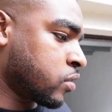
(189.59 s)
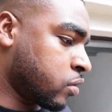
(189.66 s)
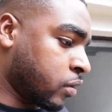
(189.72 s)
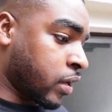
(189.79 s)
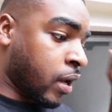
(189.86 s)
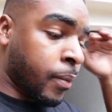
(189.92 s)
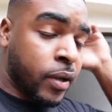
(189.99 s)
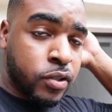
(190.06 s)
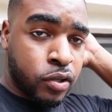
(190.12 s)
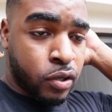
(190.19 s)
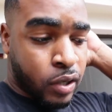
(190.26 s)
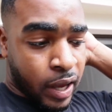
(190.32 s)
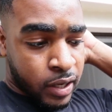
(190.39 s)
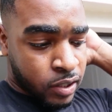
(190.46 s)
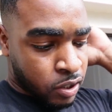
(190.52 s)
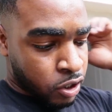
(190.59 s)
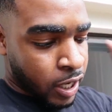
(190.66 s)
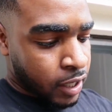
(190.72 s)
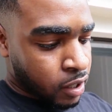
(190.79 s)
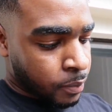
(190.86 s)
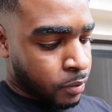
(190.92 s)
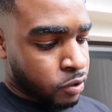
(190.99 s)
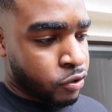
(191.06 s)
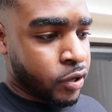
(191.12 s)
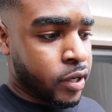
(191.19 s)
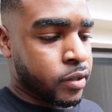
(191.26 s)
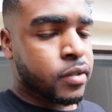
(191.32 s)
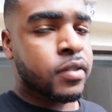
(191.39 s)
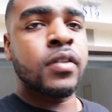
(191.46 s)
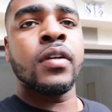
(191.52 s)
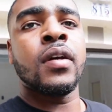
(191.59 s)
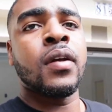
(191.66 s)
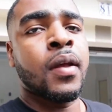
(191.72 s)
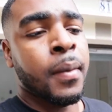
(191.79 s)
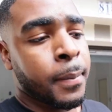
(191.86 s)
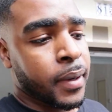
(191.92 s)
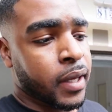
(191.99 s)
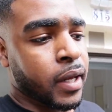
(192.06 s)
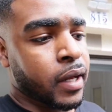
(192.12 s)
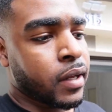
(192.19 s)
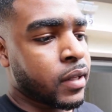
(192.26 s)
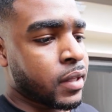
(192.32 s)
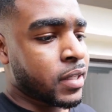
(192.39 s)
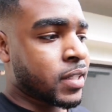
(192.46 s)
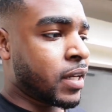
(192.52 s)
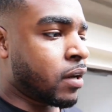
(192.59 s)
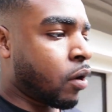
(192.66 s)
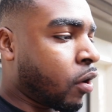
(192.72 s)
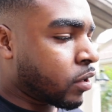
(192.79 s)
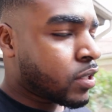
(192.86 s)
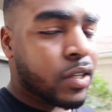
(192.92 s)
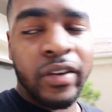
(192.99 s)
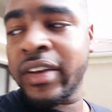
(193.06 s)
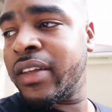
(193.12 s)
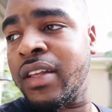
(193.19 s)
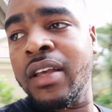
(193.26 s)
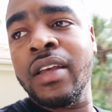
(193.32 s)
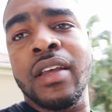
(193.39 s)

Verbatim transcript: So yeah, make sure you guys jack up your trans. But yeah, let's get on to it.